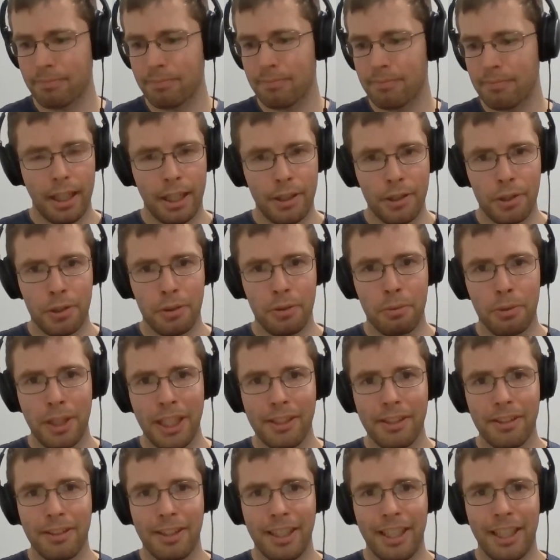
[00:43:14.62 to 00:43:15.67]
And so
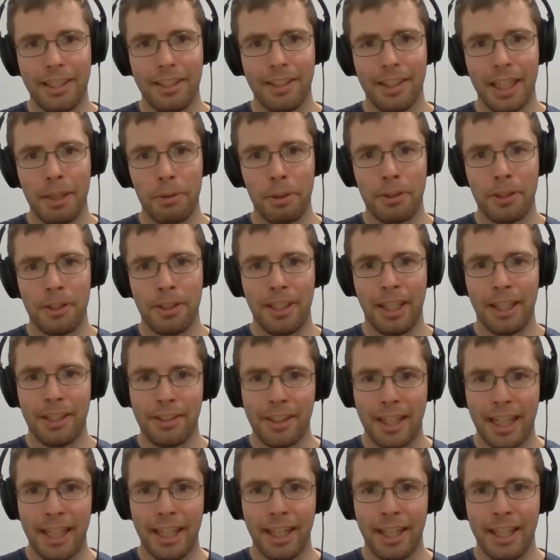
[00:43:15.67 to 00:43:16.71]
recently there was an
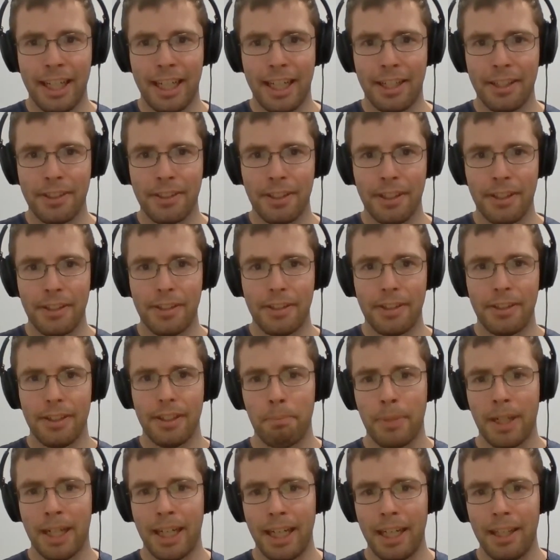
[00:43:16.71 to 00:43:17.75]
exciting analysis
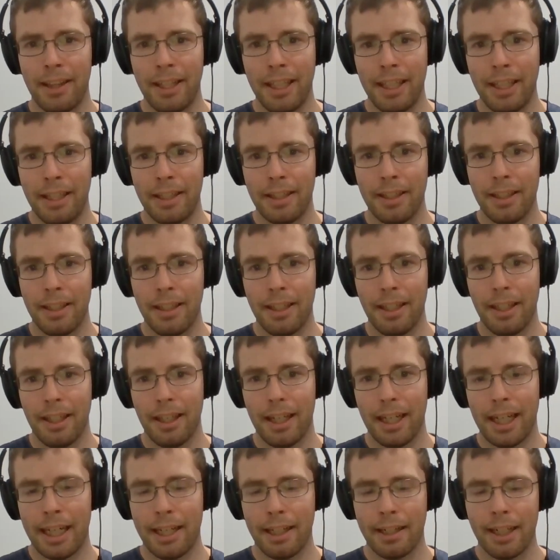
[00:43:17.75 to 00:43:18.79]
by the
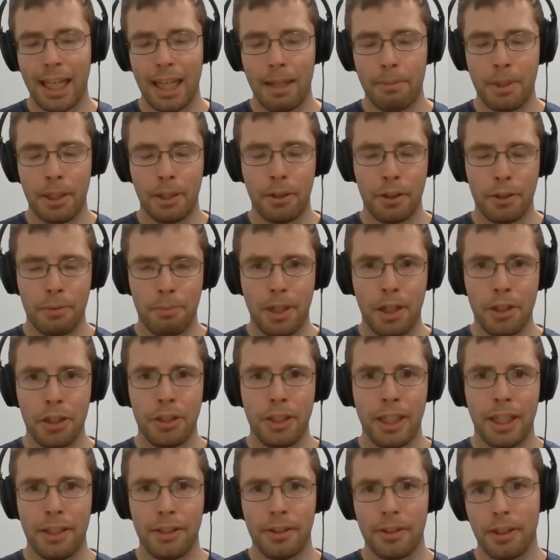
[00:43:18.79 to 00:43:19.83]
Atacama Cosmology
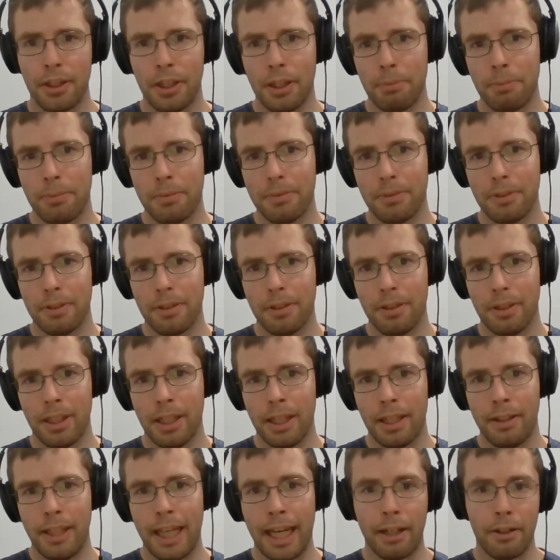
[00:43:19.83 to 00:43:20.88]
Telescope,
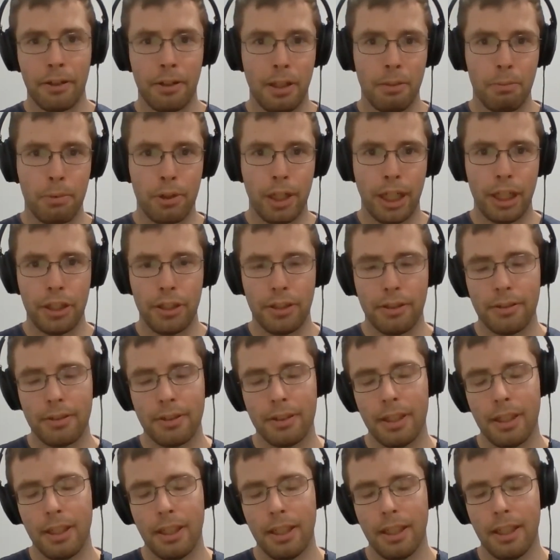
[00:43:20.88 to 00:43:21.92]
the ACT collaboration.
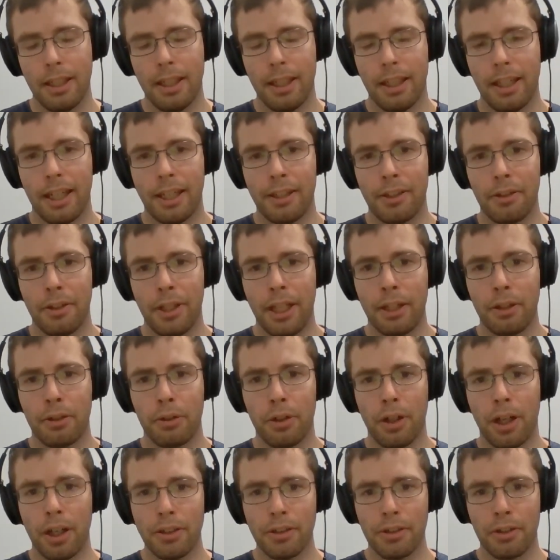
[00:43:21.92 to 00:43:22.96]
And so they
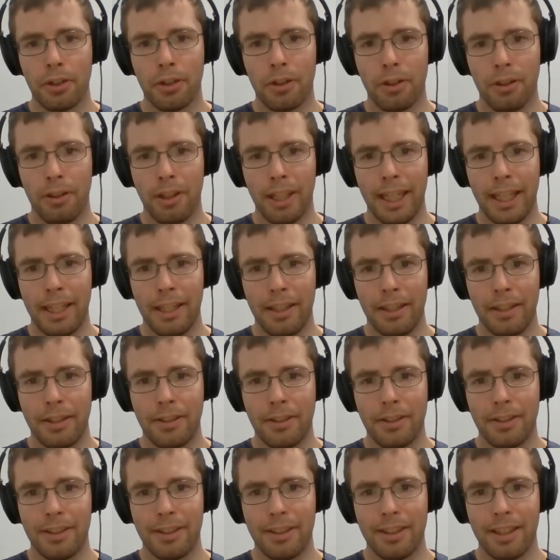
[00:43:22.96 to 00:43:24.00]
cross-correlated
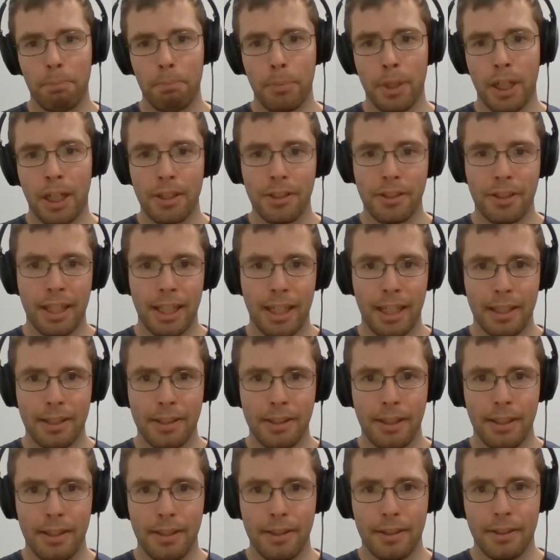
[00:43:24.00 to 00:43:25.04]
BOSS
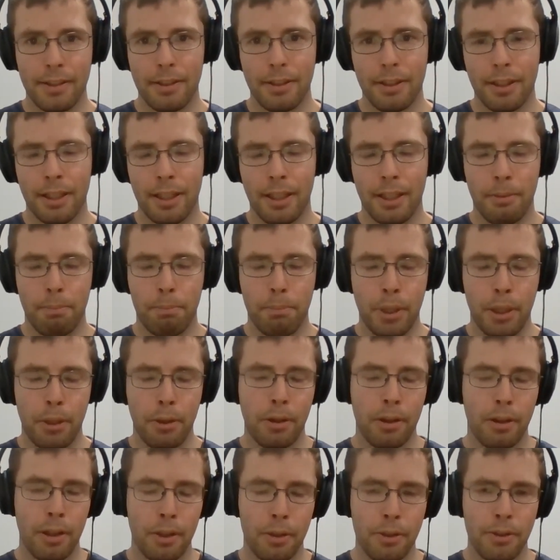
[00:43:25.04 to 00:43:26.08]
galaxies,
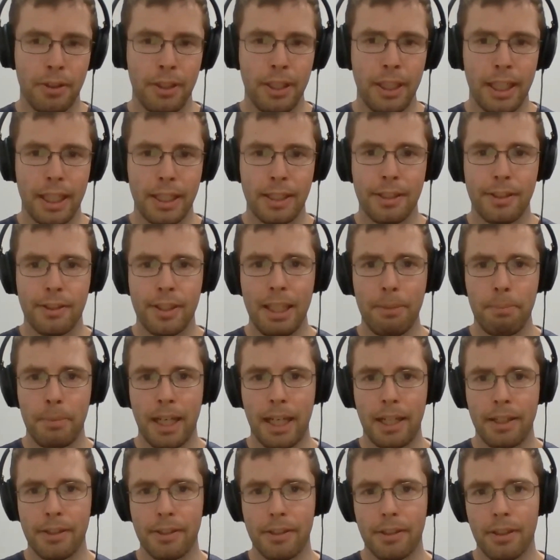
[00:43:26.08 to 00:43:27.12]
both low-Z and
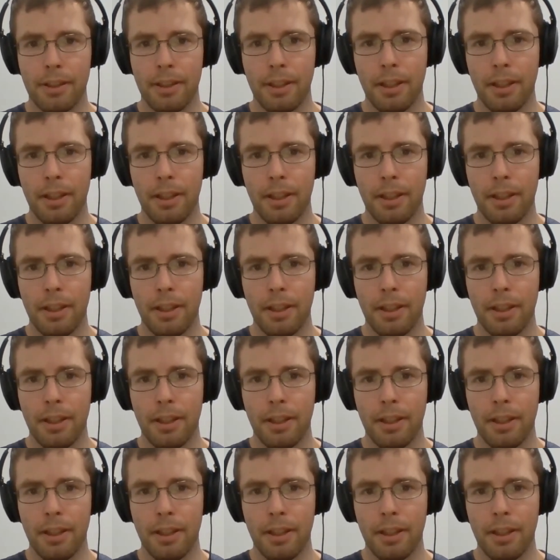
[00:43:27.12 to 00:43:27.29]
CMASS,